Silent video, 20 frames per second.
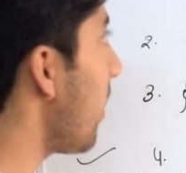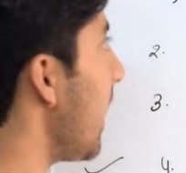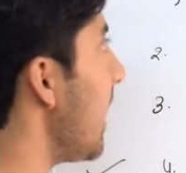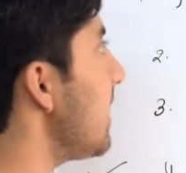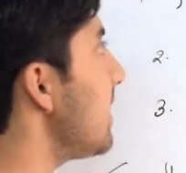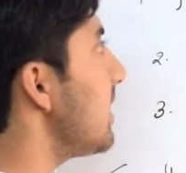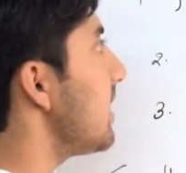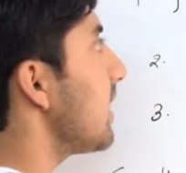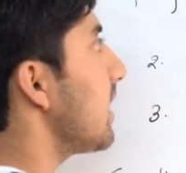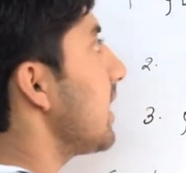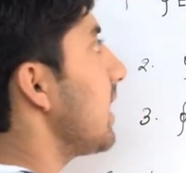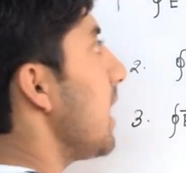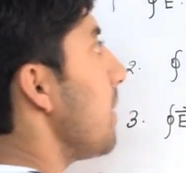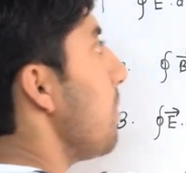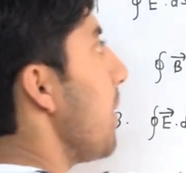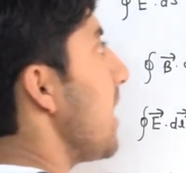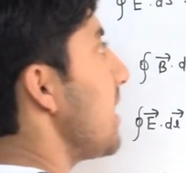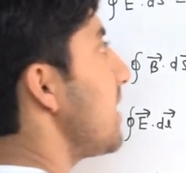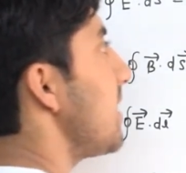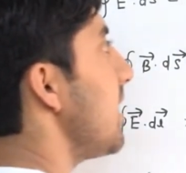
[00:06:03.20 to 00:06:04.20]
as the
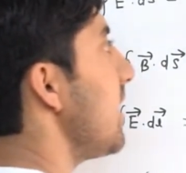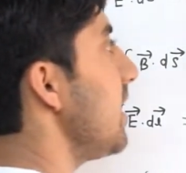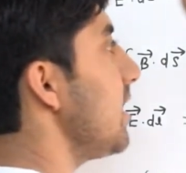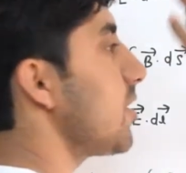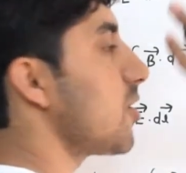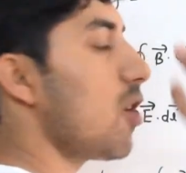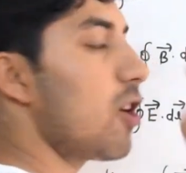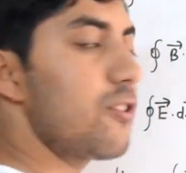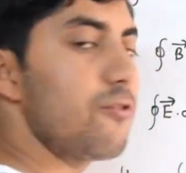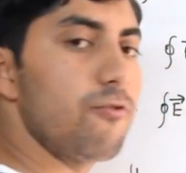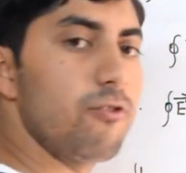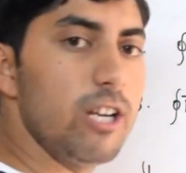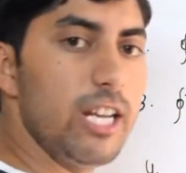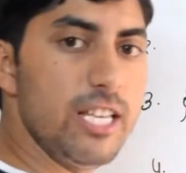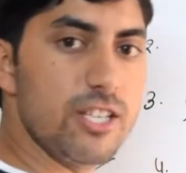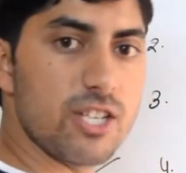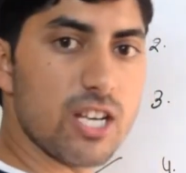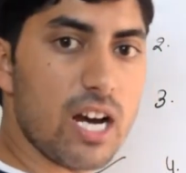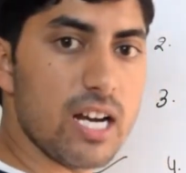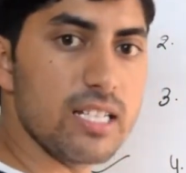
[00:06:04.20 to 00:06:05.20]
capacitor is not fully
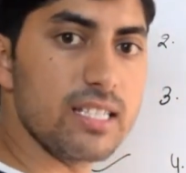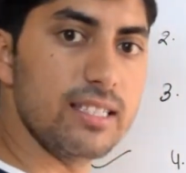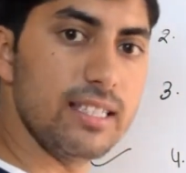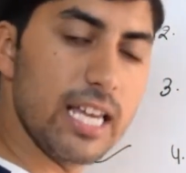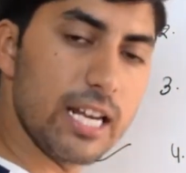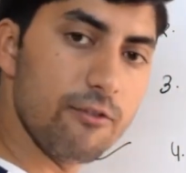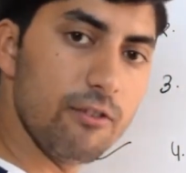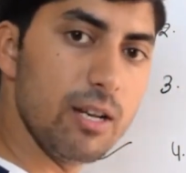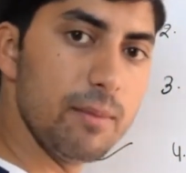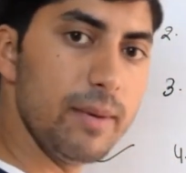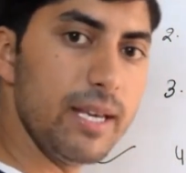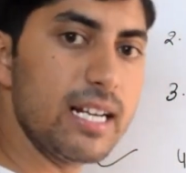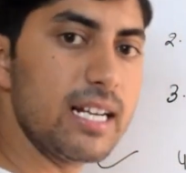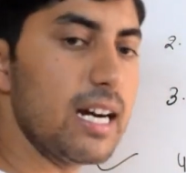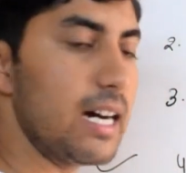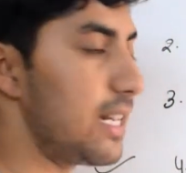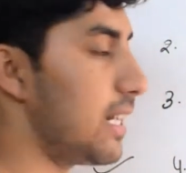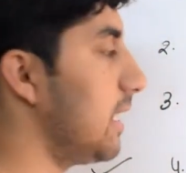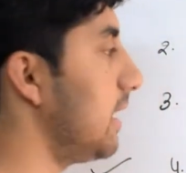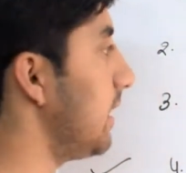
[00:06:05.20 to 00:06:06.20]
charged, there will be
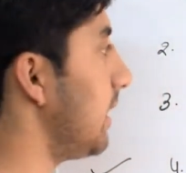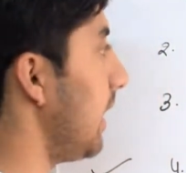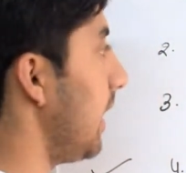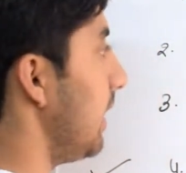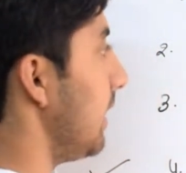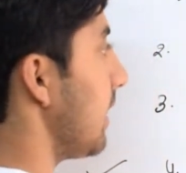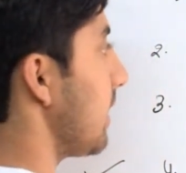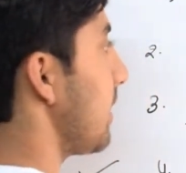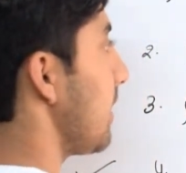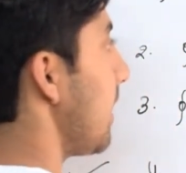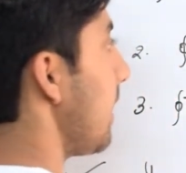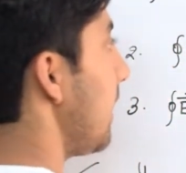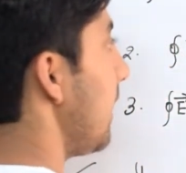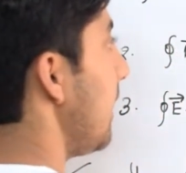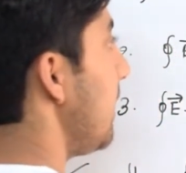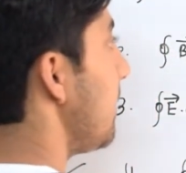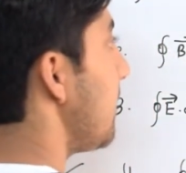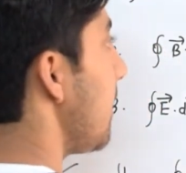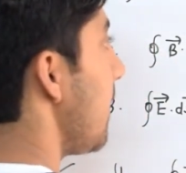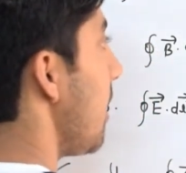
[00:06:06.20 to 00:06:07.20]
current in the
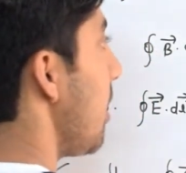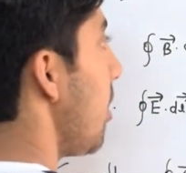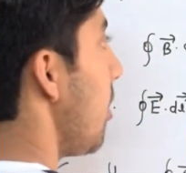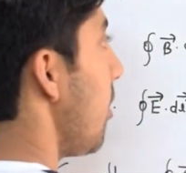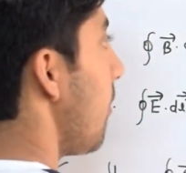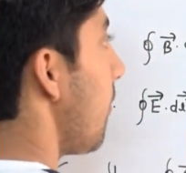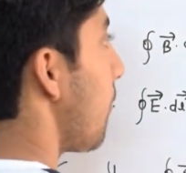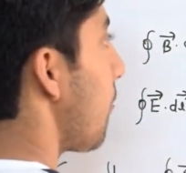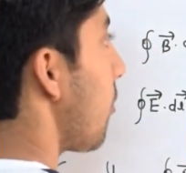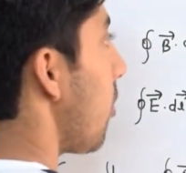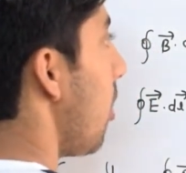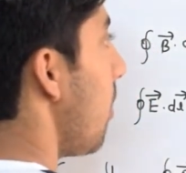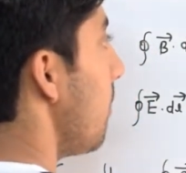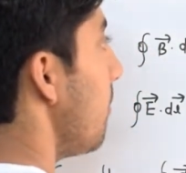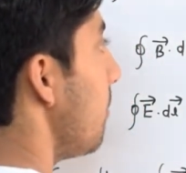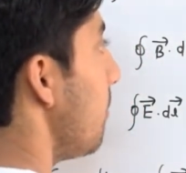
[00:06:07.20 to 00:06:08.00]
circuit from